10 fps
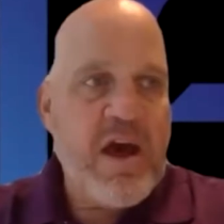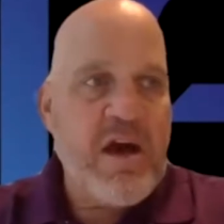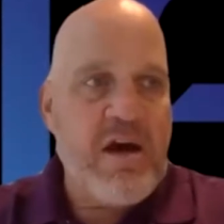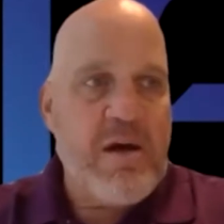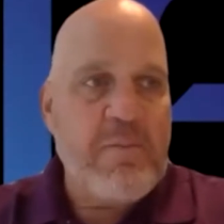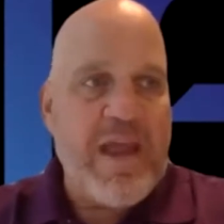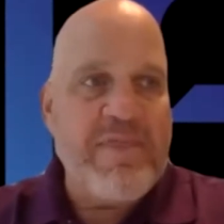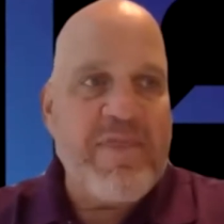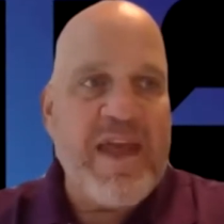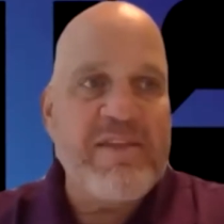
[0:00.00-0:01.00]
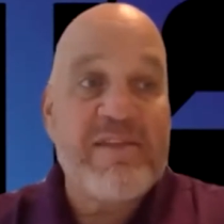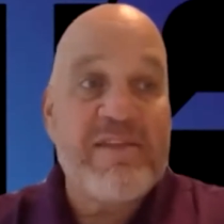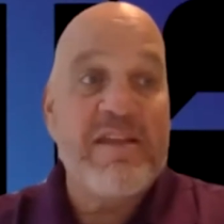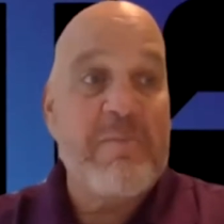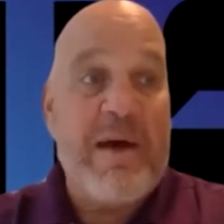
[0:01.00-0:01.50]
and then
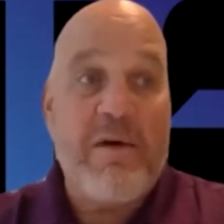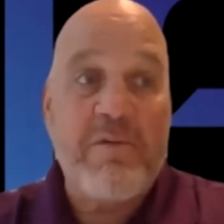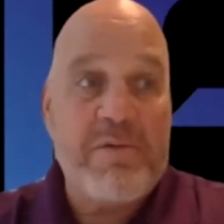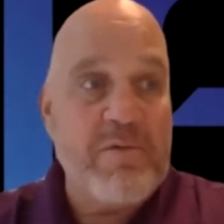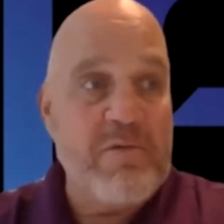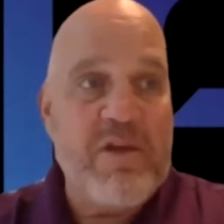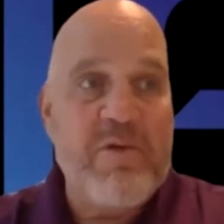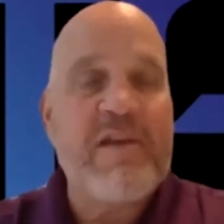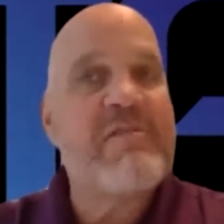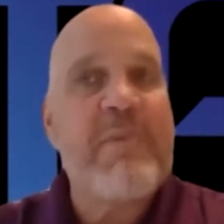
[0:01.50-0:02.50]
send them out through U.S.